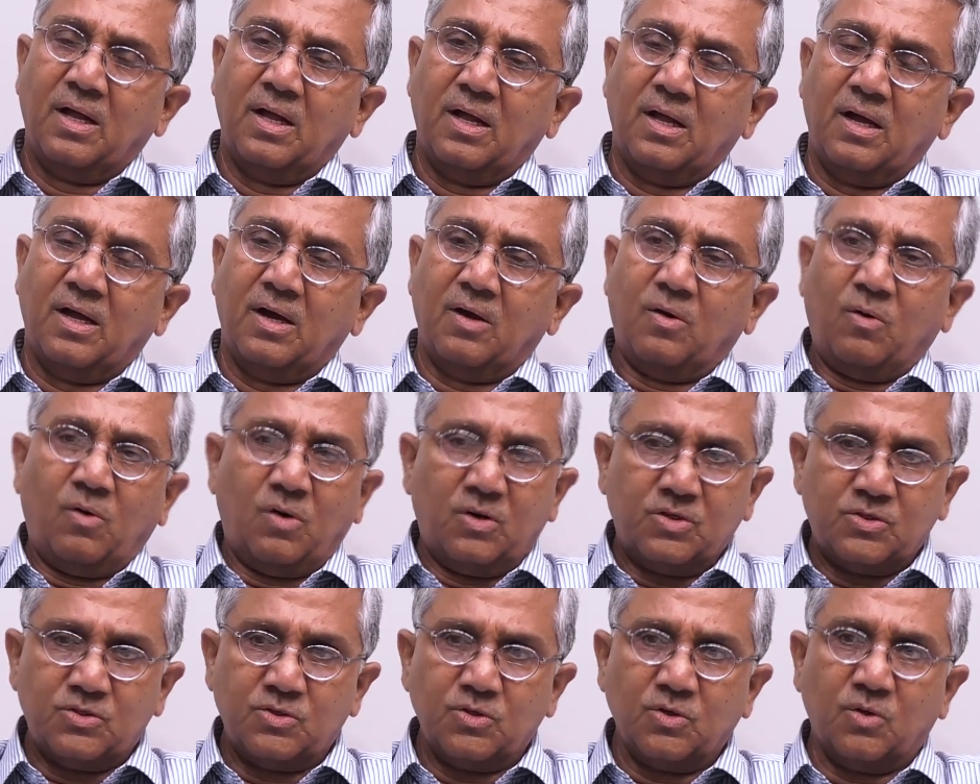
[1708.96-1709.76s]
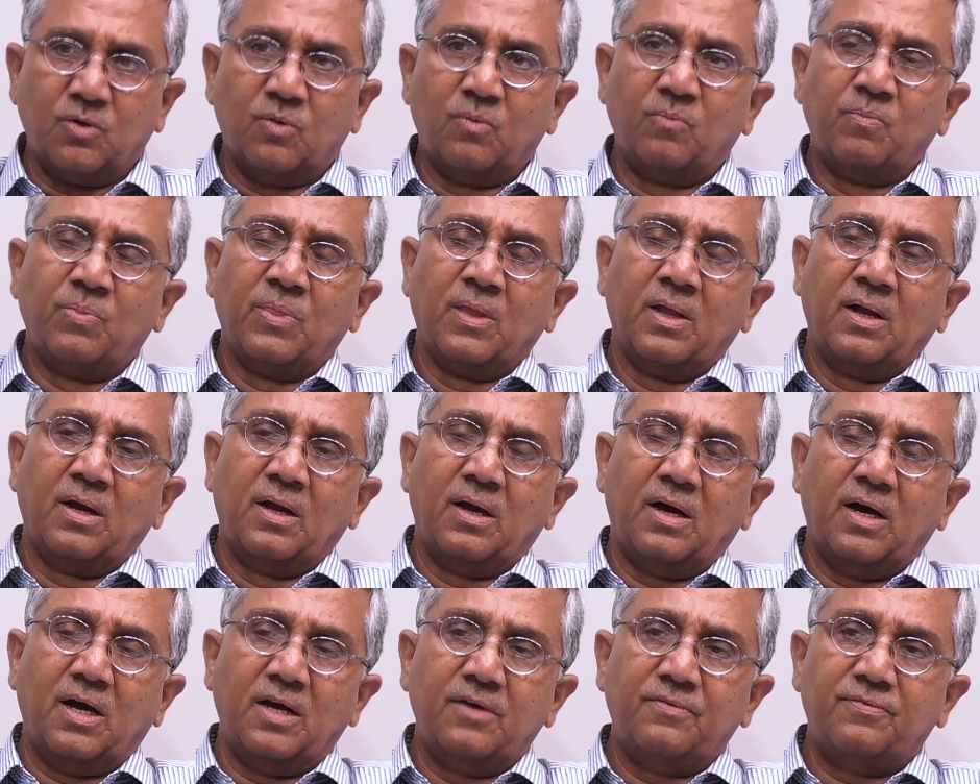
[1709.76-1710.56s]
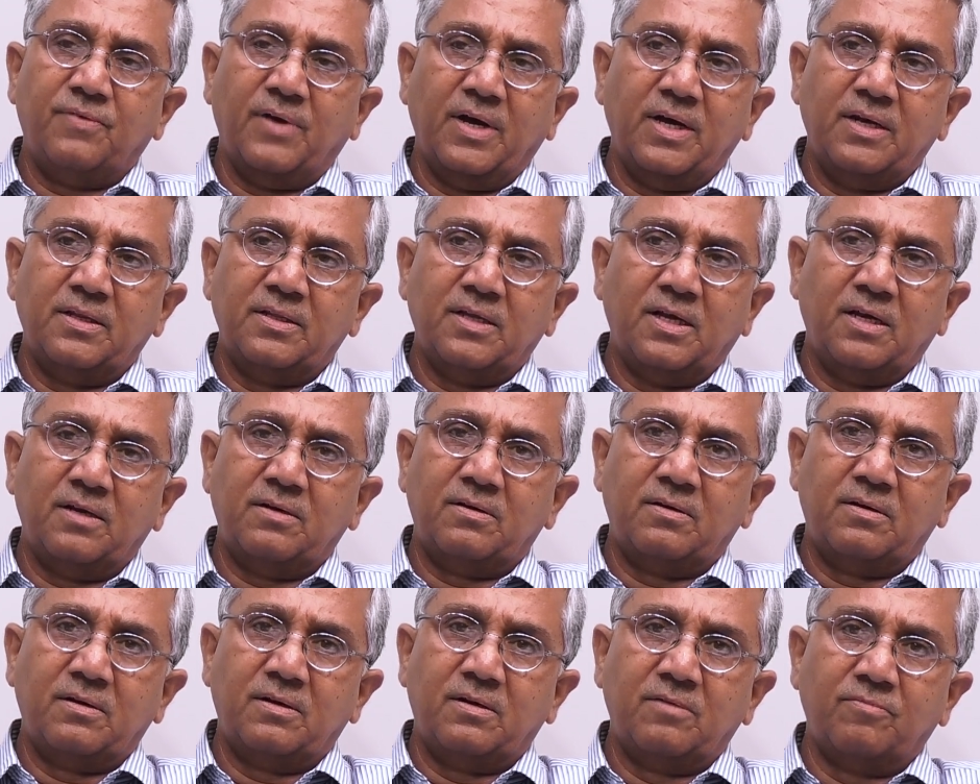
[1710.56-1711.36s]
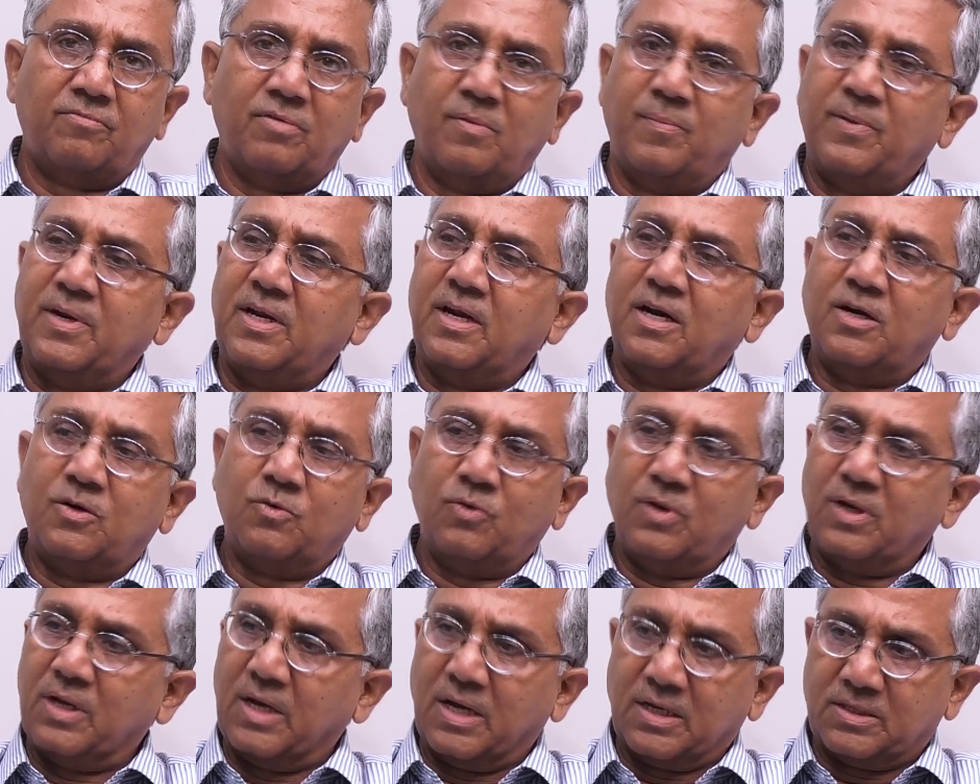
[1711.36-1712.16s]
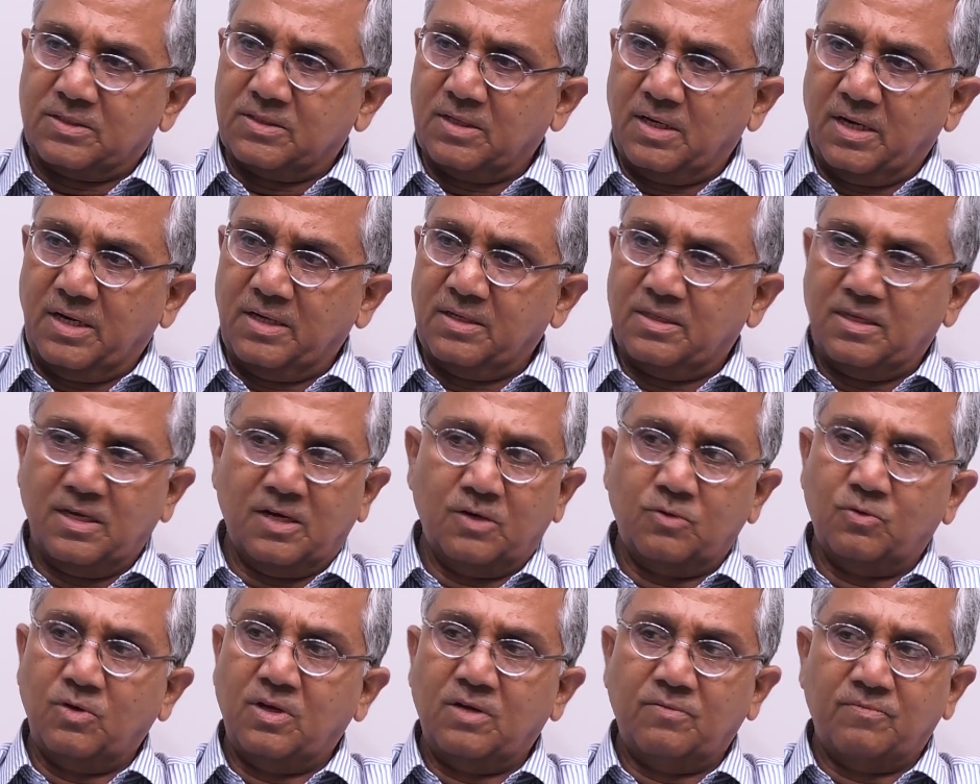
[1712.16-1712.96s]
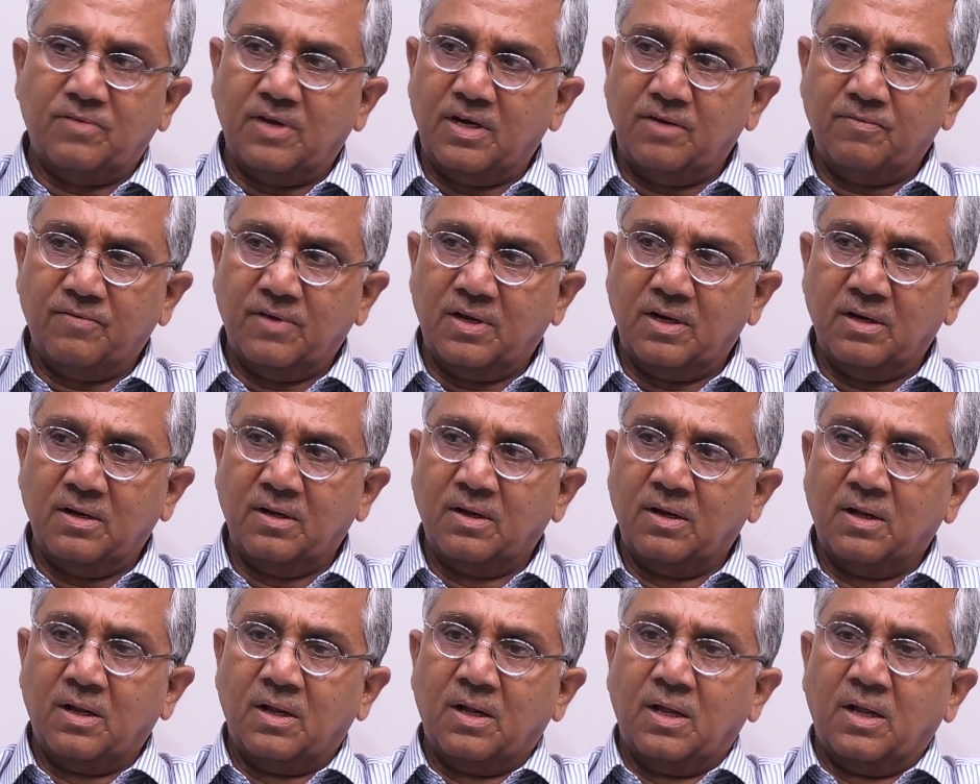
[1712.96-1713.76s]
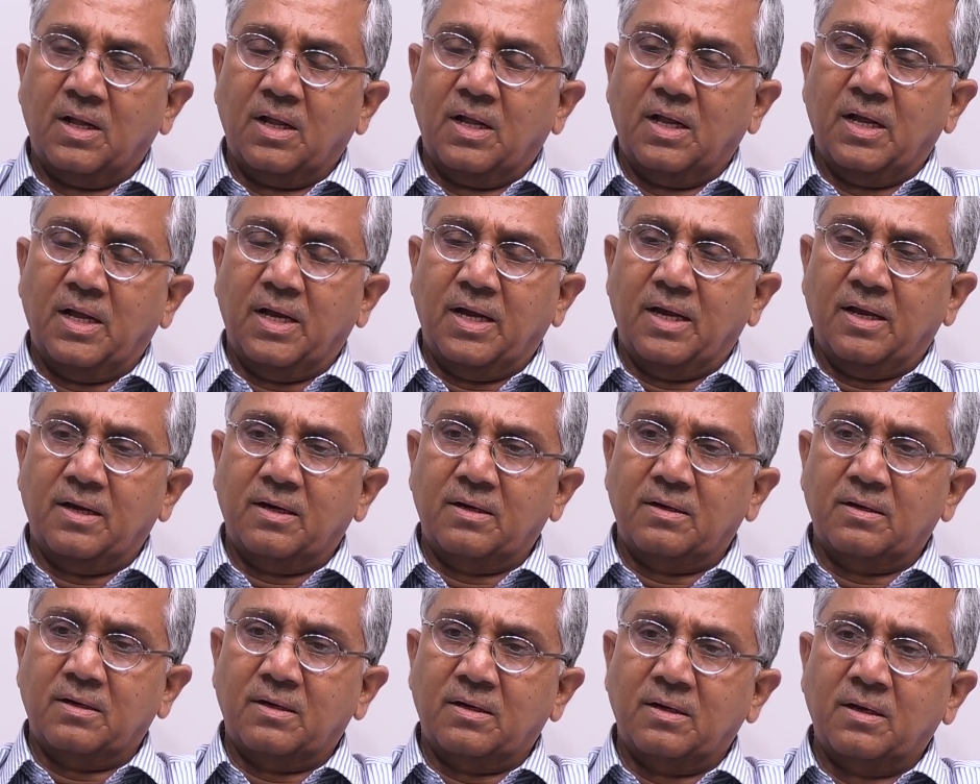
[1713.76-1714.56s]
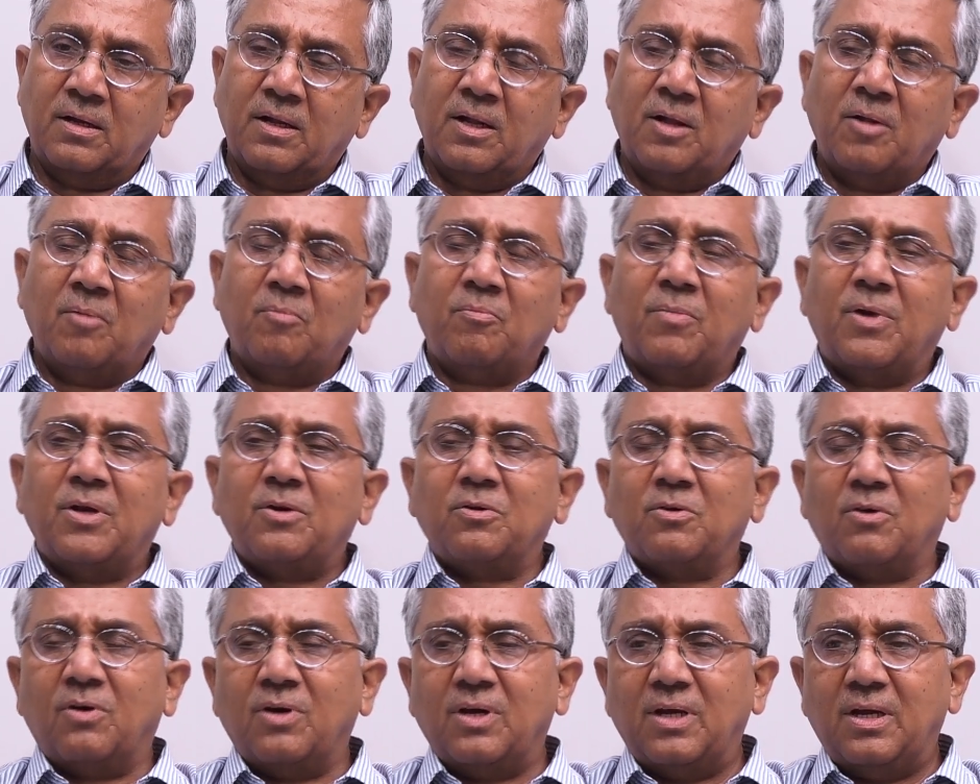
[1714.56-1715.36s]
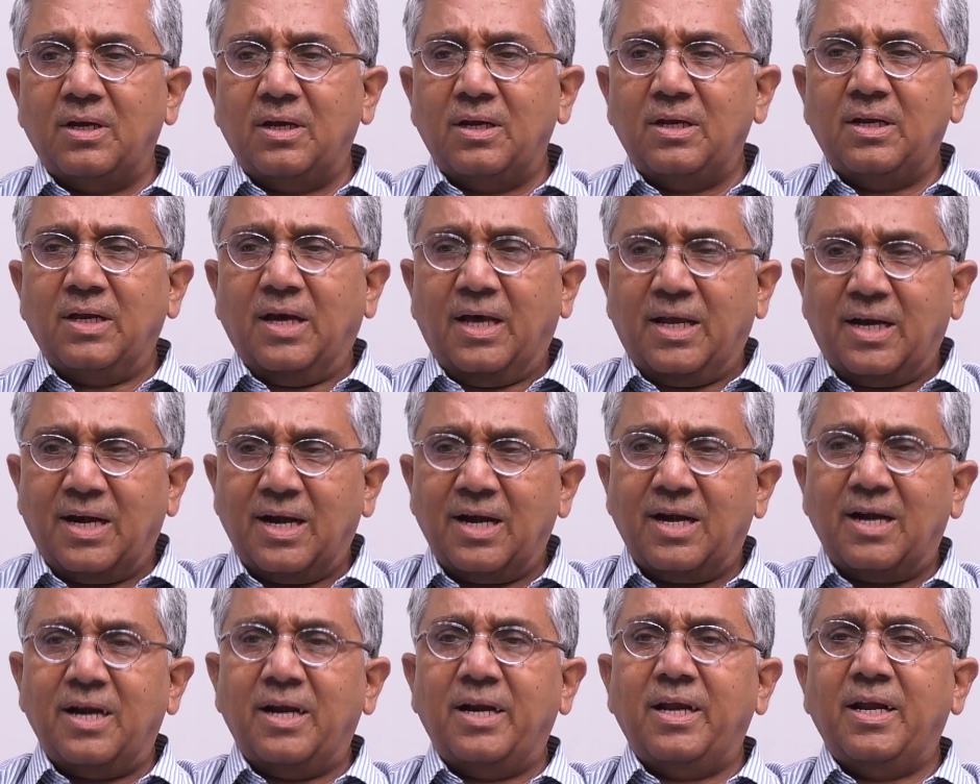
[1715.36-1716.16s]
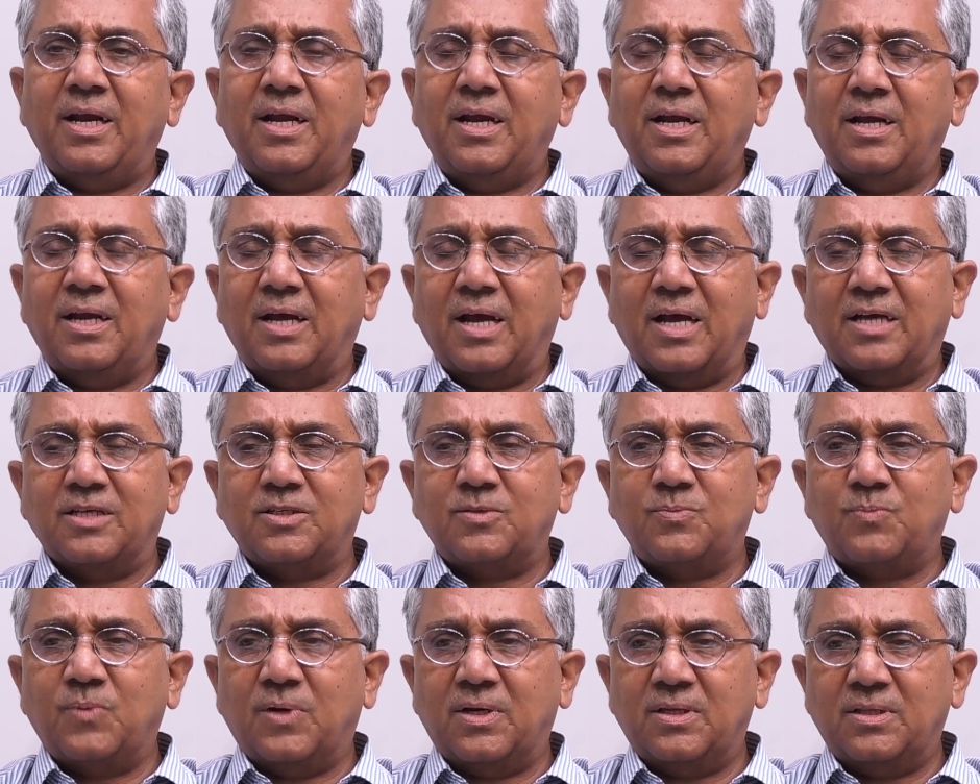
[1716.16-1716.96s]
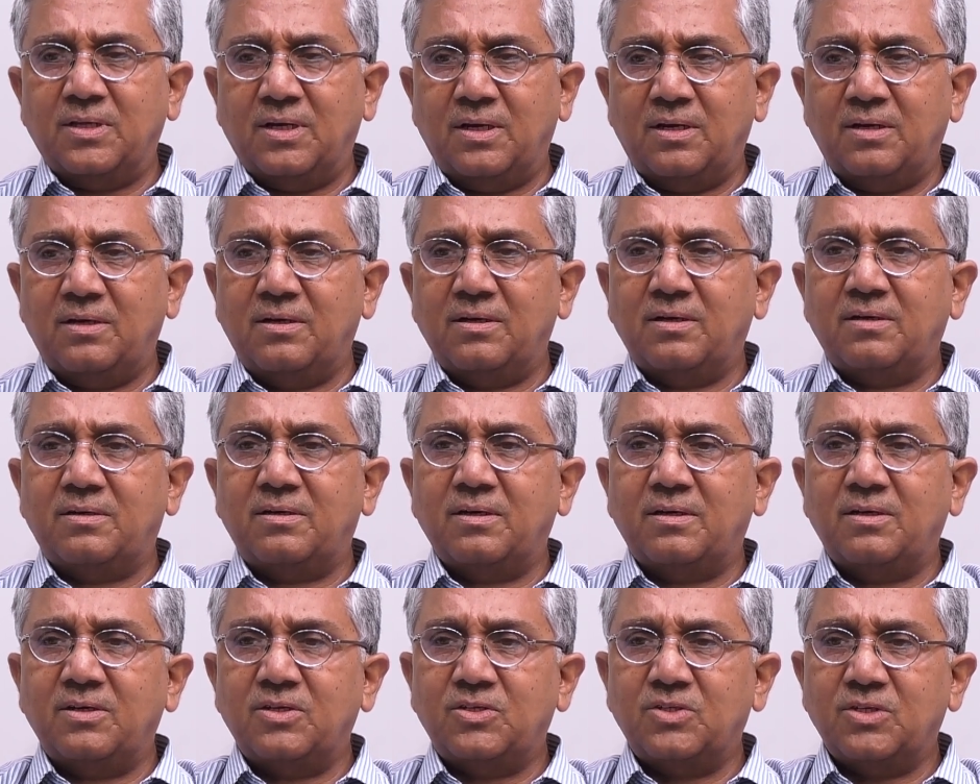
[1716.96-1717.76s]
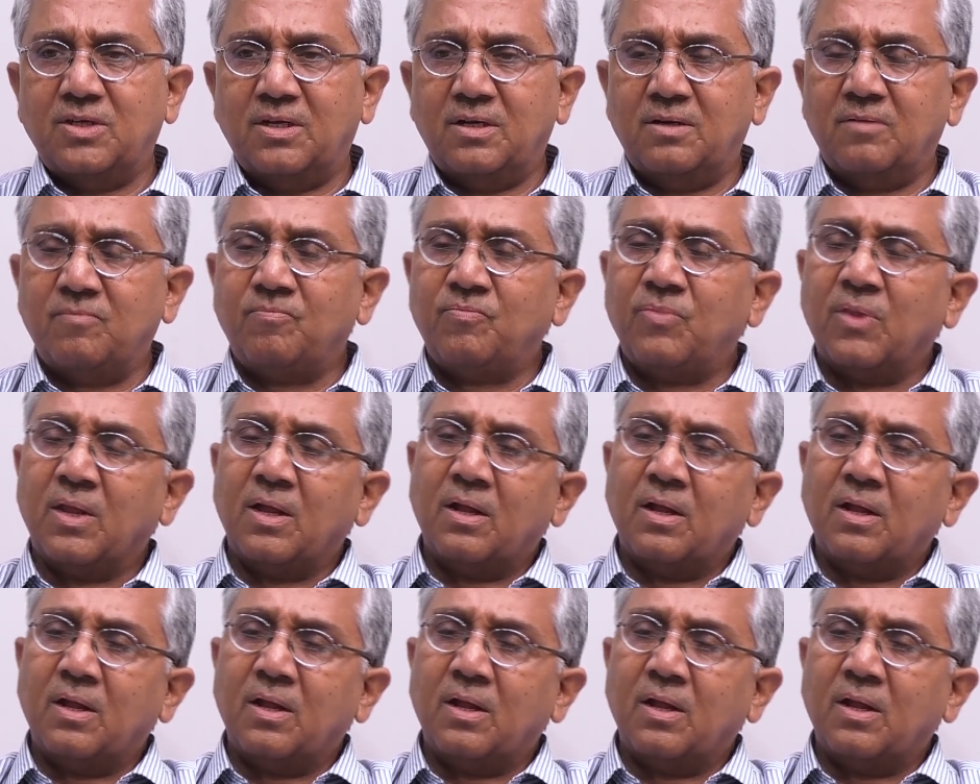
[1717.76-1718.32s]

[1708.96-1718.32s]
also I find that women are doing excellent. They are doing very well, and but inherently, as per the Indian tradition,